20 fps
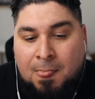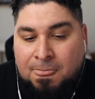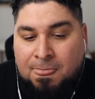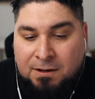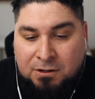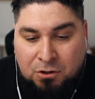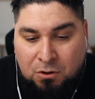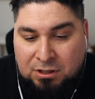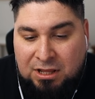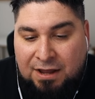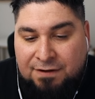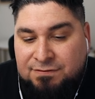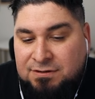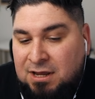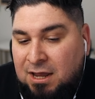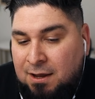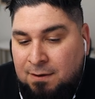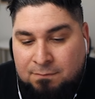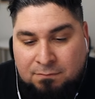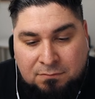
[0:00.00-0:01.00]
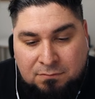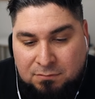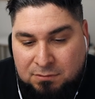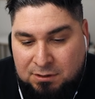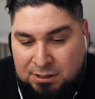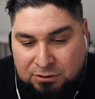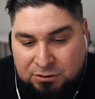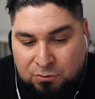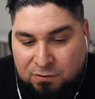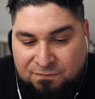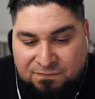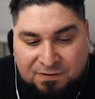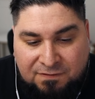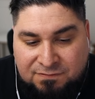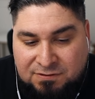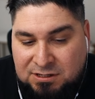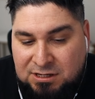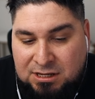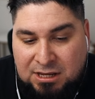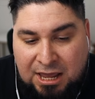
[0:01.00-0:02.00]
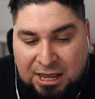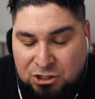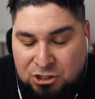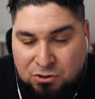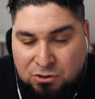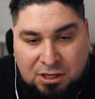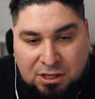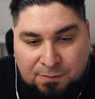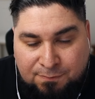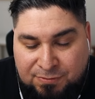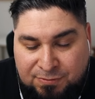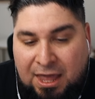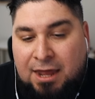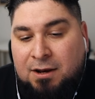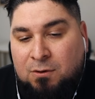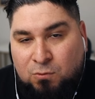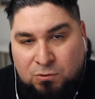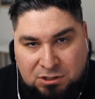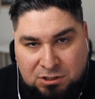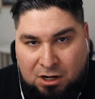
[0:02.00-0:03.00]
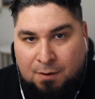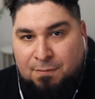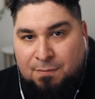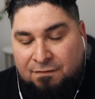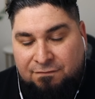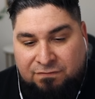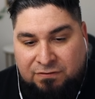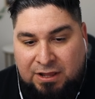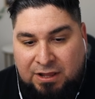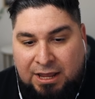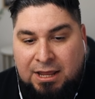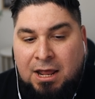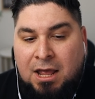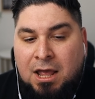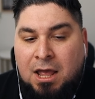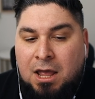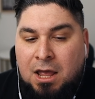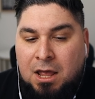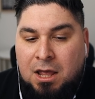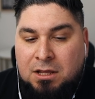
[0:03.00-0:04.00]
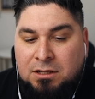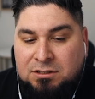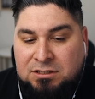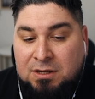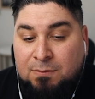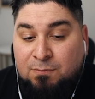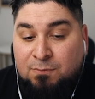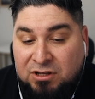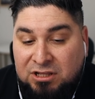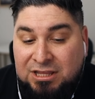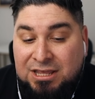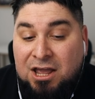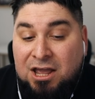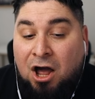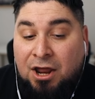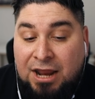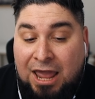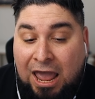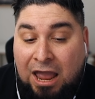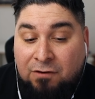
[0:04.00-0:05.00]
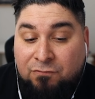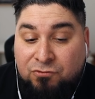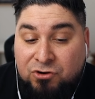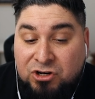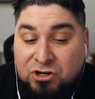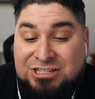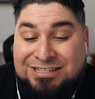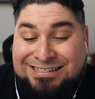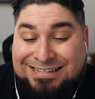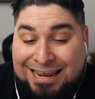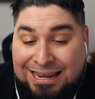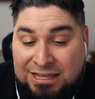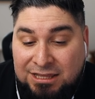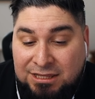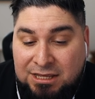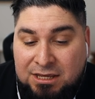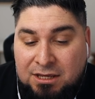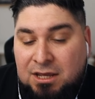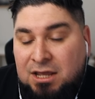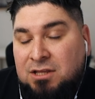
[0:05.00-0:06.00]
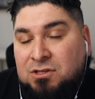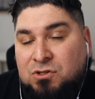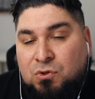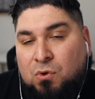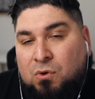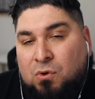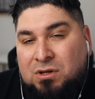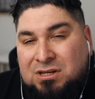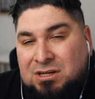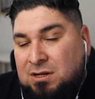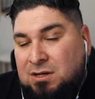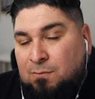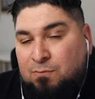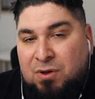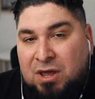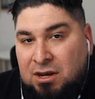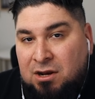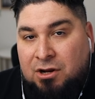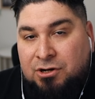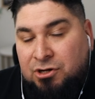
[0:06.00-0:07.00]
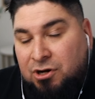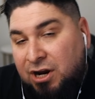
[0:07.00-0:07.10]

Go lifetime, like 350, and you keep that. And we'll talk about flight. Typically, on average, daily, it's going to depend on your